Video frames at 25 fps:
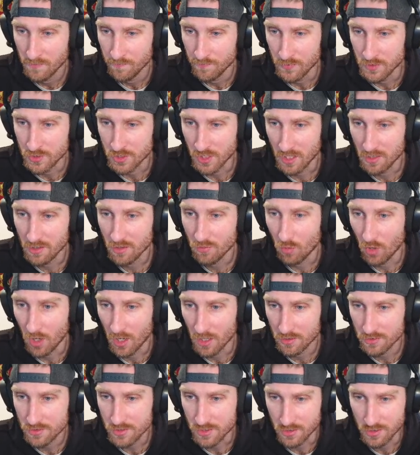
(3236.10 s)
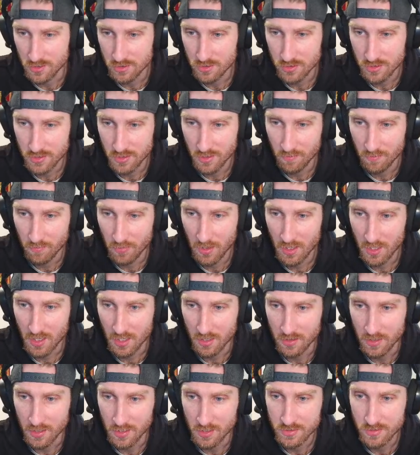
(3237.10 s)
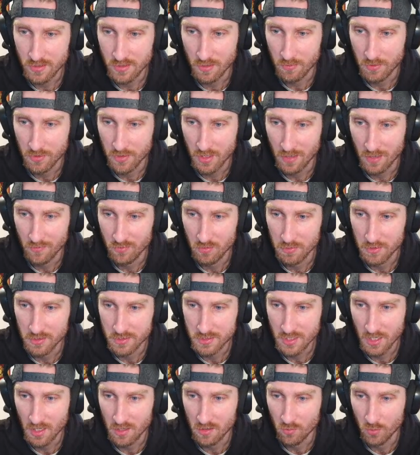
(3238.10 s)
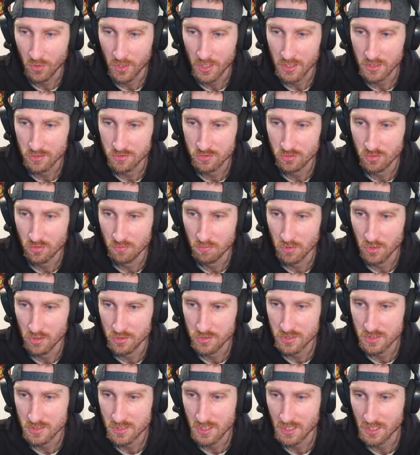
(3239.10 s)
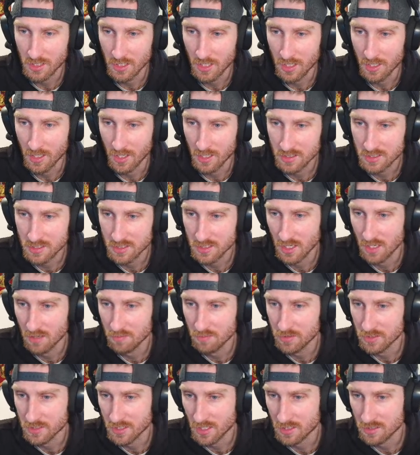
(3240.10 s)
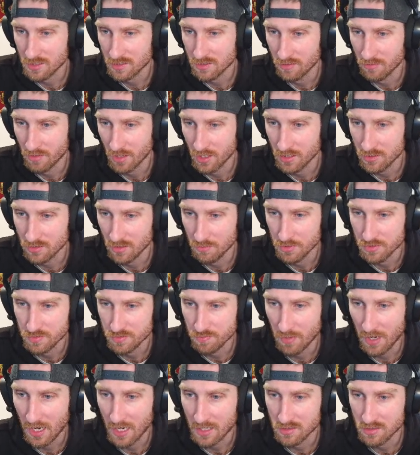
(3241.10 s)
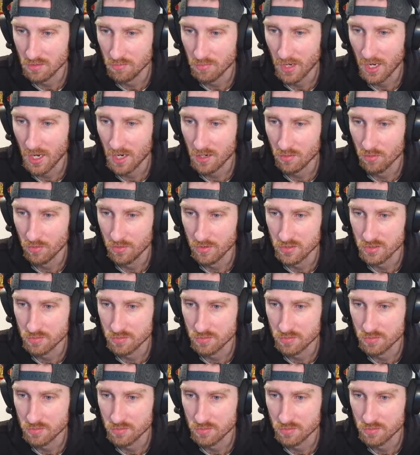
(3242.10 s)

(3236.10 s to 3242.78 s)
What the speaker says: Jalen Waddle's an interesting pick. I think he's someone that everybody's kind of waiting to emerge and take that next step. He's actually ranked almost back-to-back with his